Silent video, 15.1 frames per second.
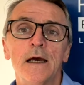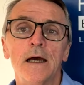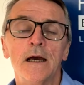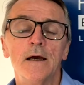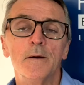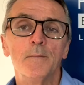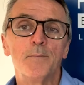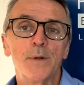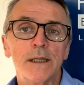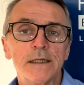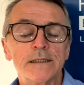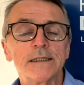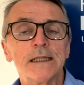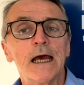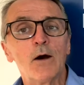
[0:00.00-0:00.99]
but
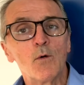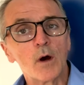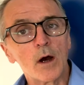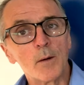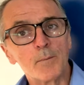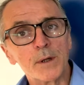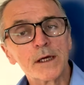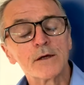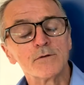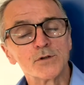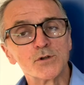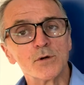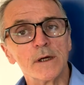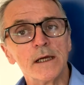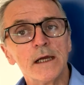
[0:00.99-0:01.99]
it's now
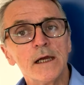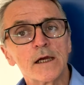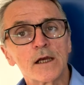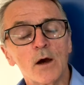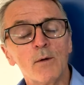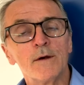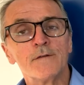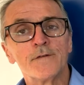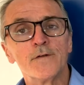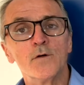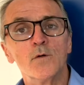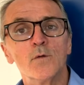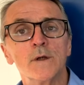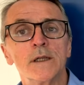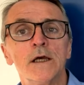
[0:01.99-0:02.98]
obligatory going
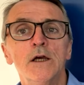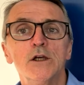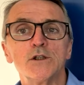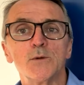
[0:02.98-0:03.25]
forward.